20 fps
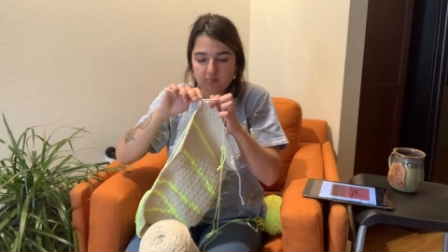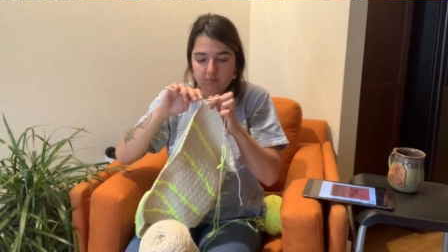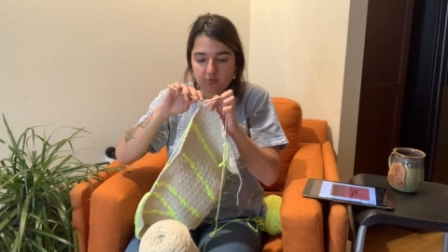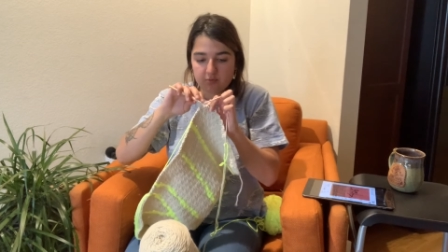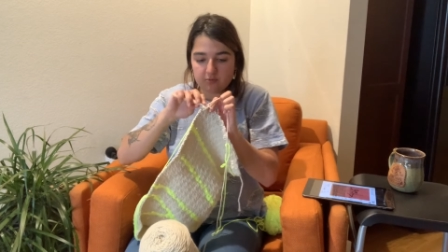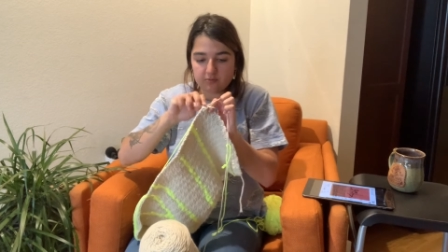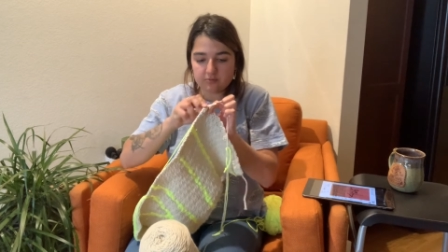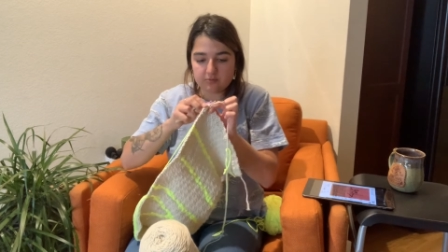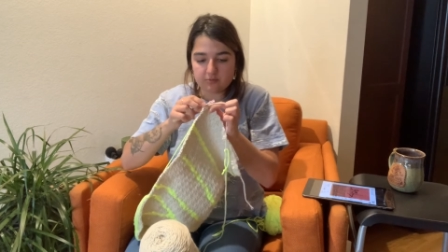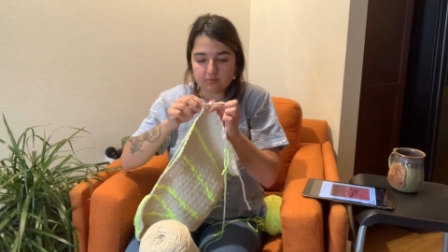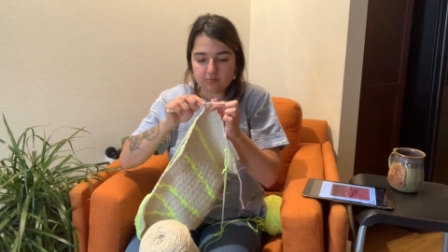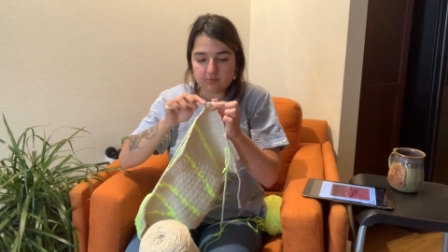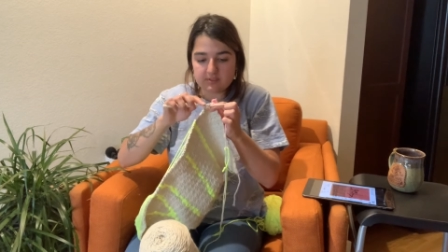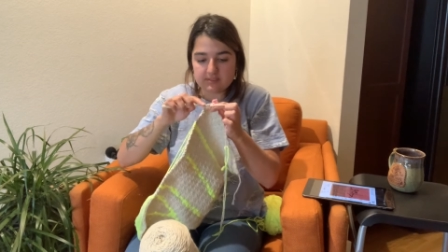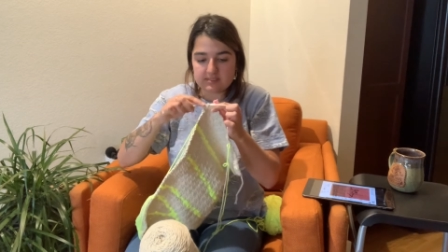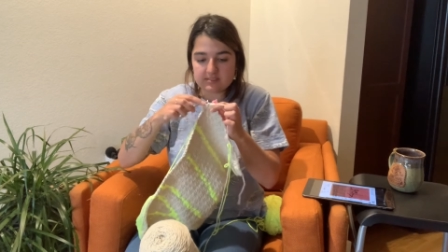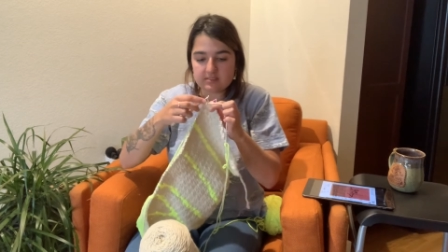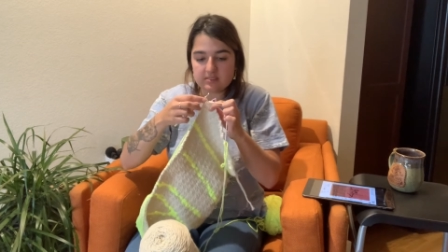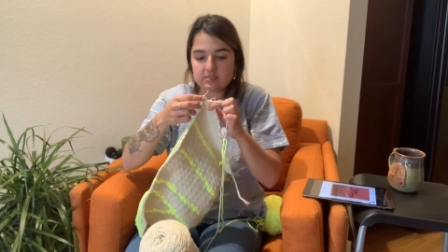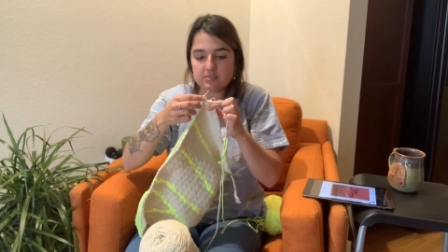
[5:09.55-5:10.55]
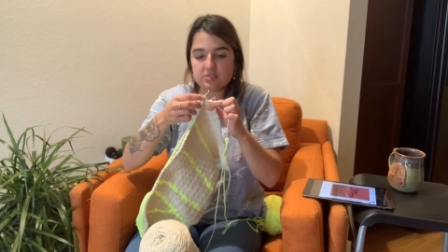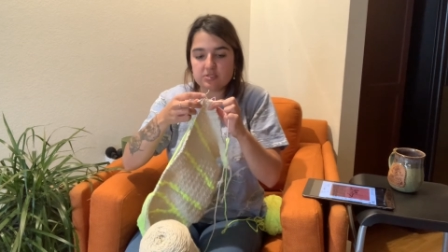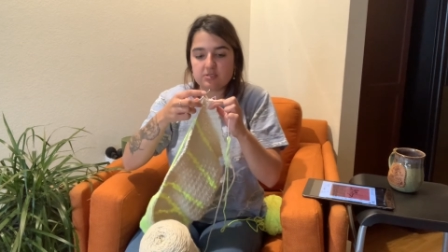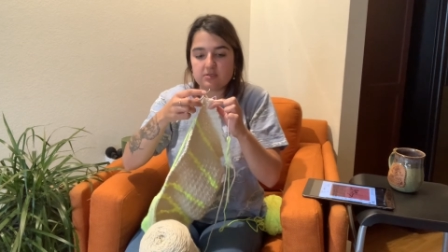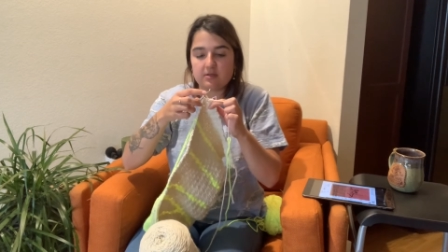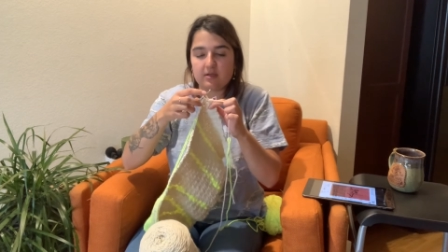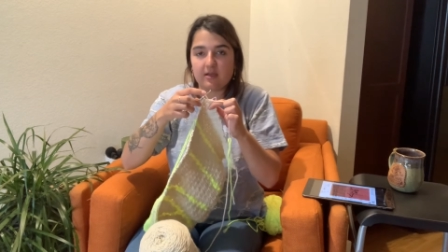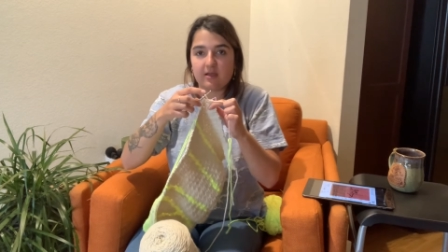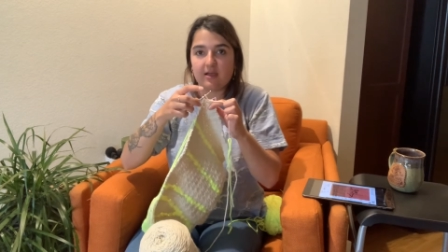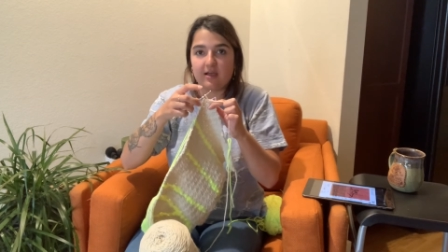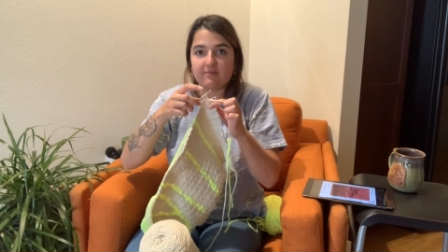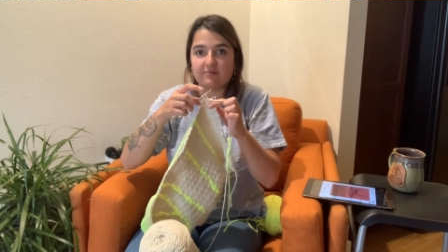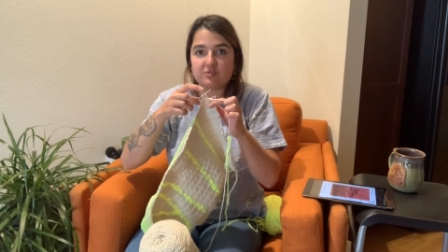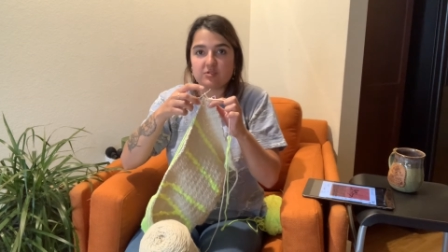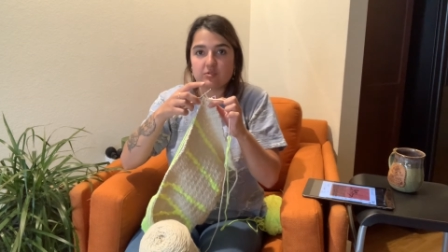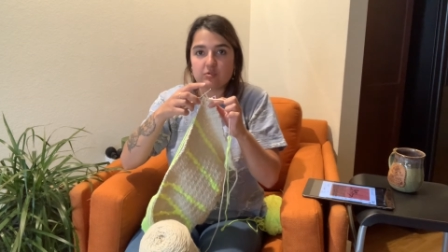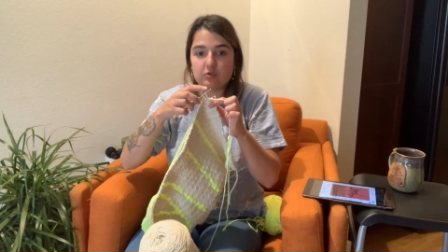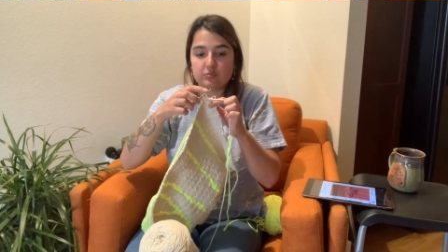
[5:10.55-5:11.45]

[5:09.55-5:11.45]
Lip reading: pull through 1 stitch, have 2